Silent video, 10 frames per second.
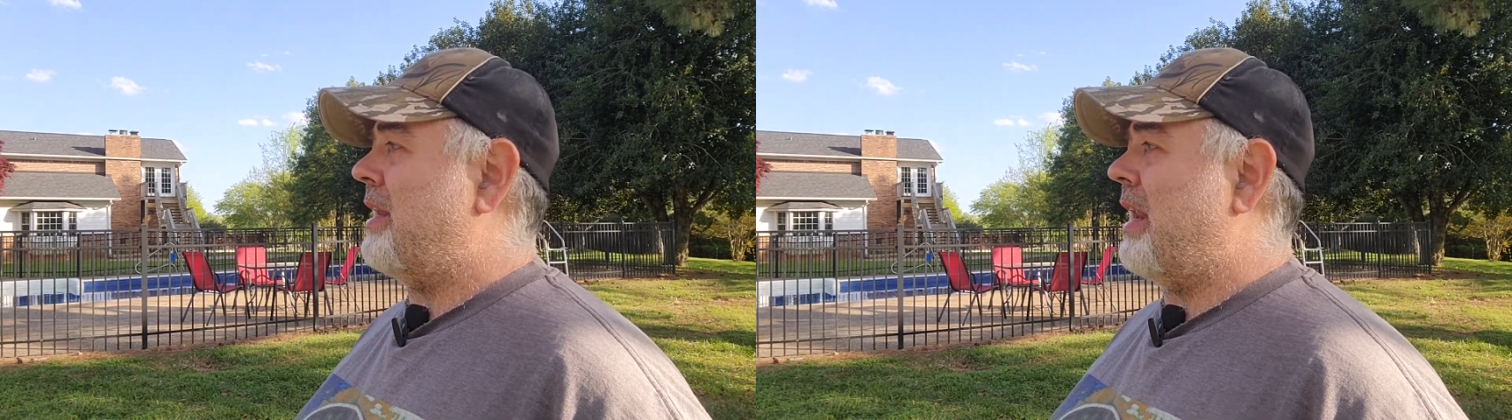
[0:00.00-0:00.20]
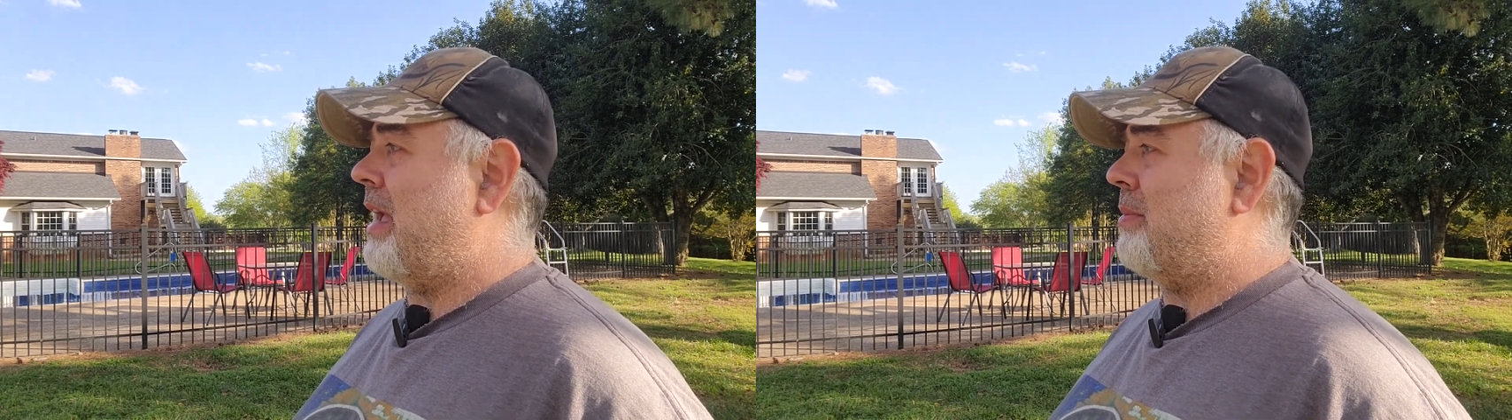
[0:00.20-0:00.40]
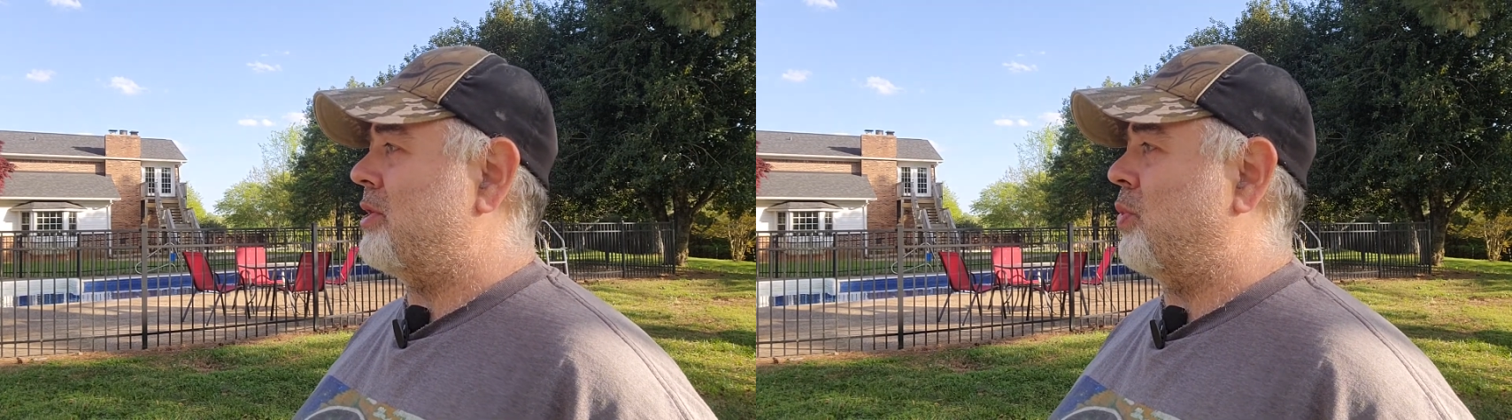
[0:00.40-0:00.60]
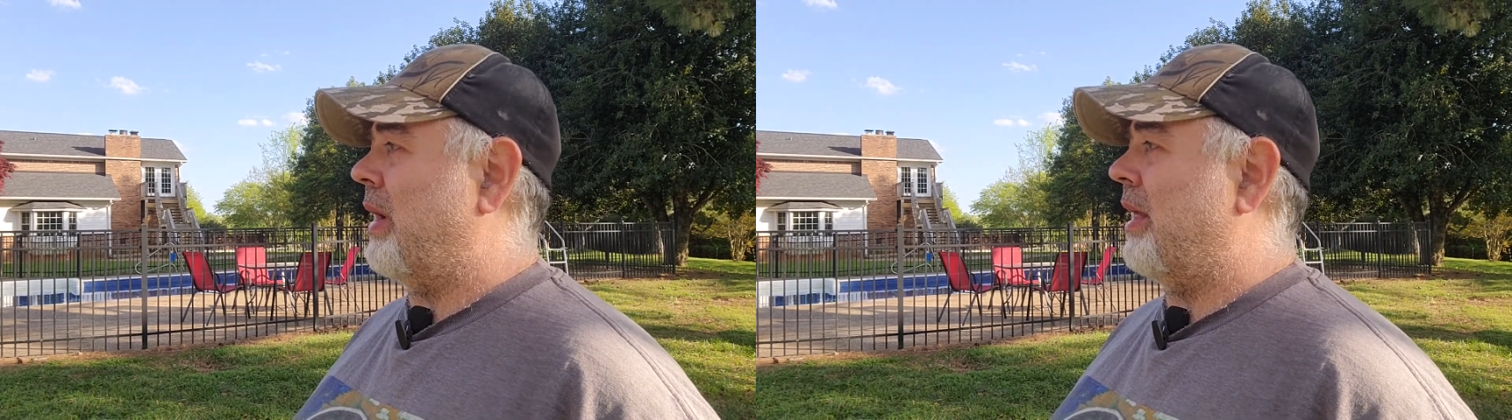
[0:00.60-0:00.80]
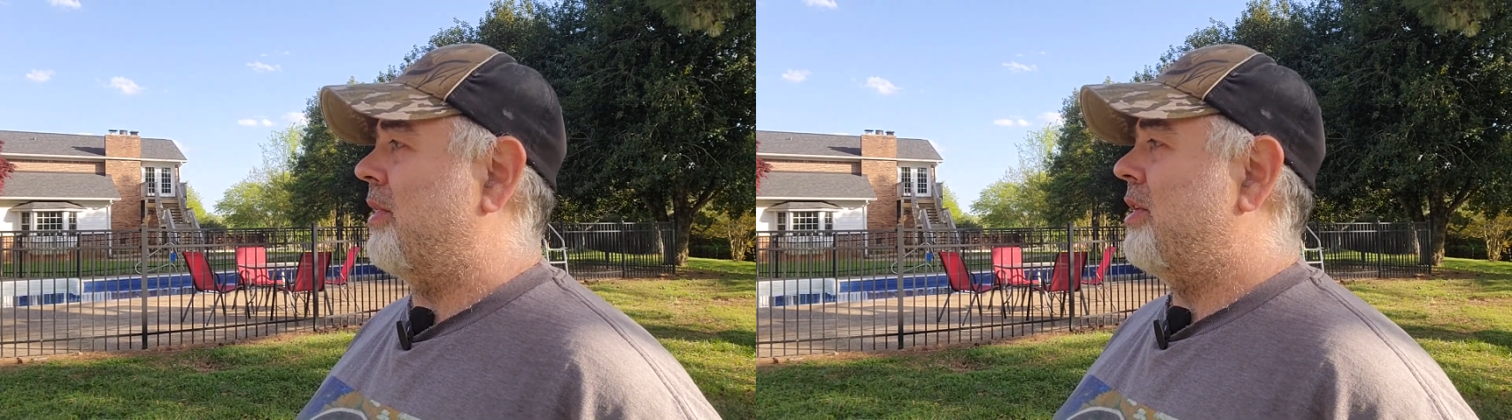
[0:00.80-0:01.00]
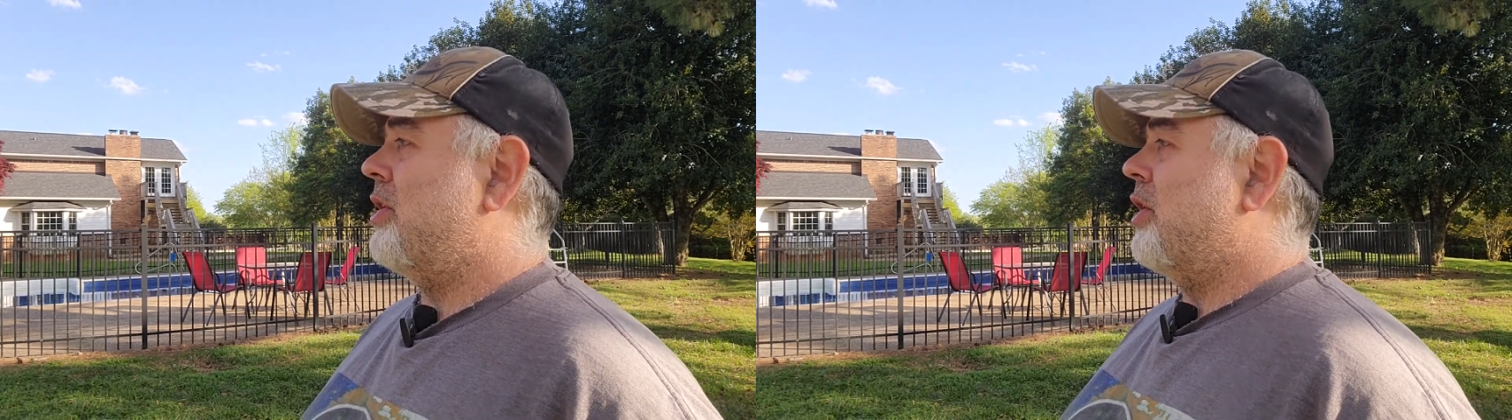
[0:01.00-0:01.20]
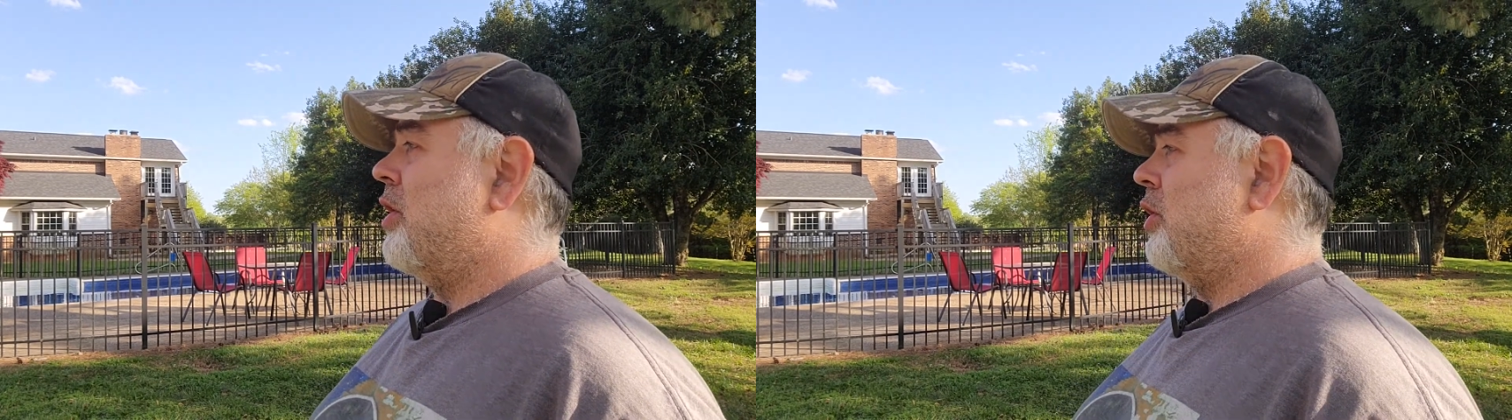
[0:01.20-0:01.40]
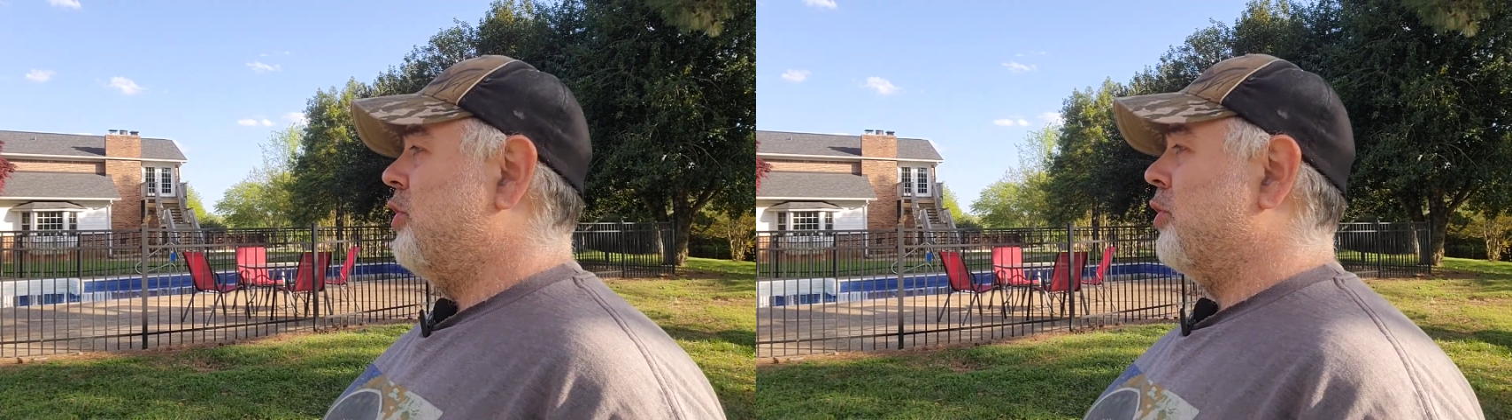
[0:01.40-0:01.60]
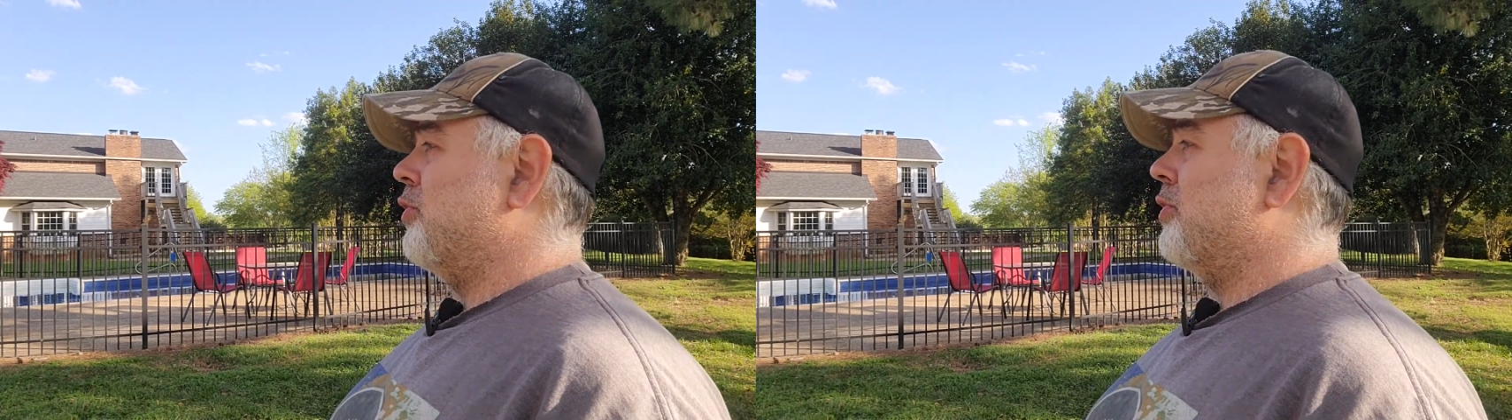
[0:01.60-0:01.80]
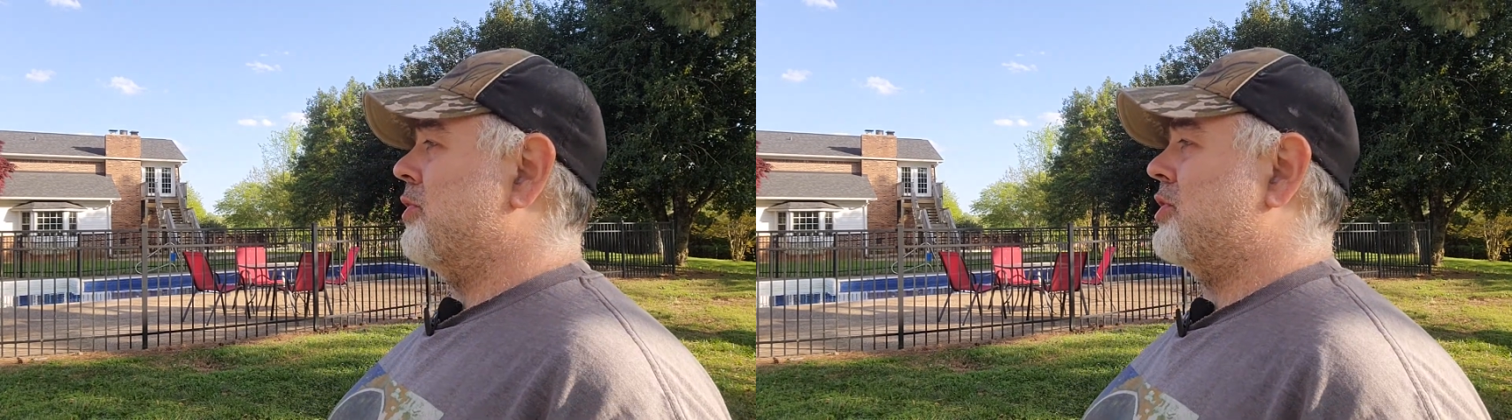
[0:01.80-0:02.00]
name as well.
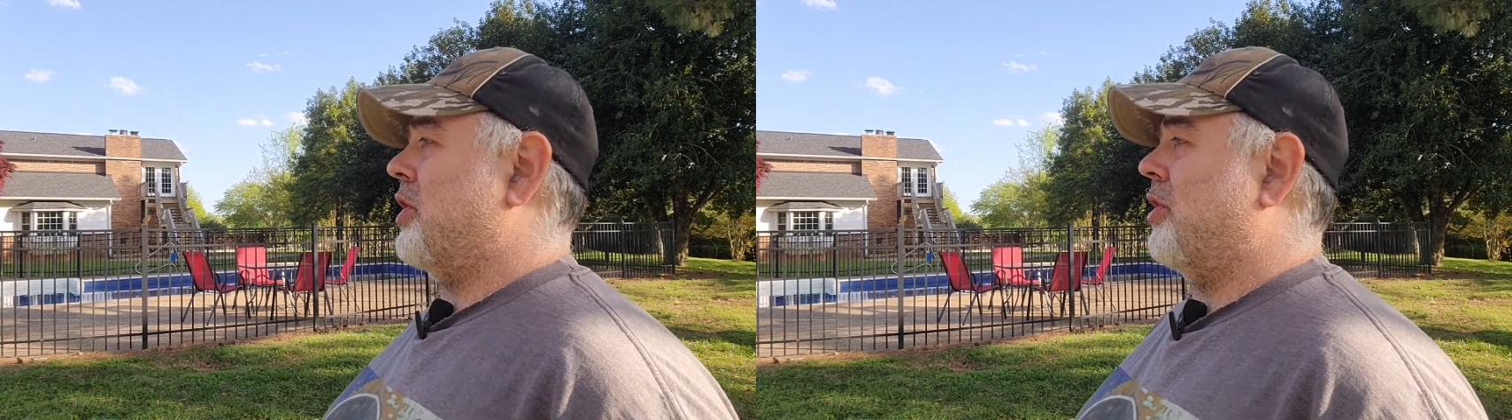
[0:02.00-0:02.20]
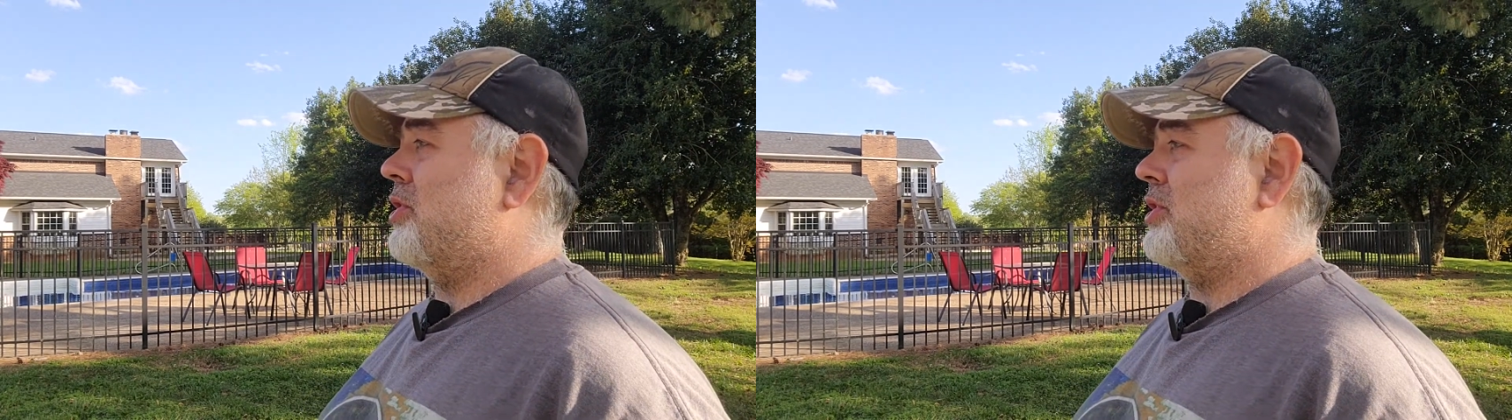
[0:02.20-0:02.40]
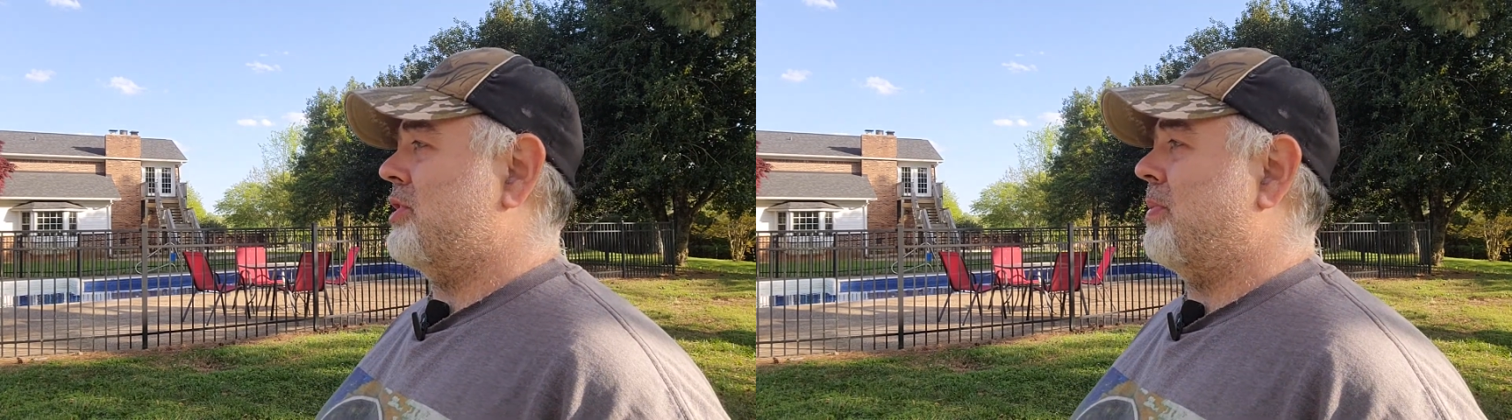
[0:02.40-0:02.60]
Google charges